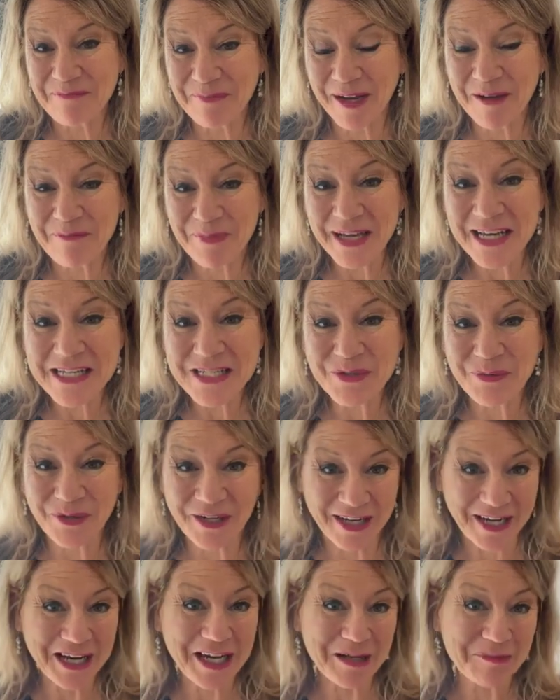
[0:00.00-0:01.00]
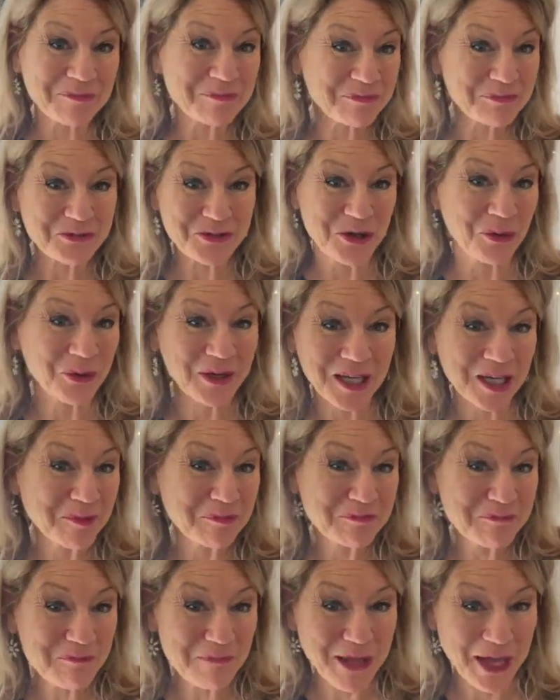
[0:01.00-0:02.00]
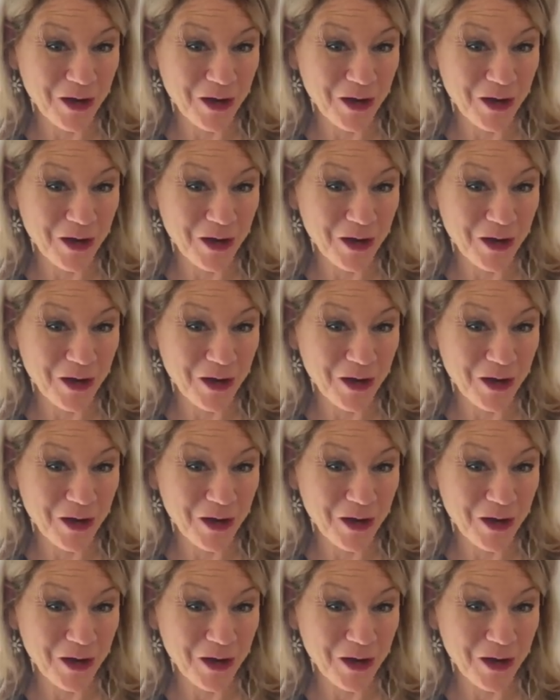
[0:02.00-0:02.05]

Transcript: my best when I am showing up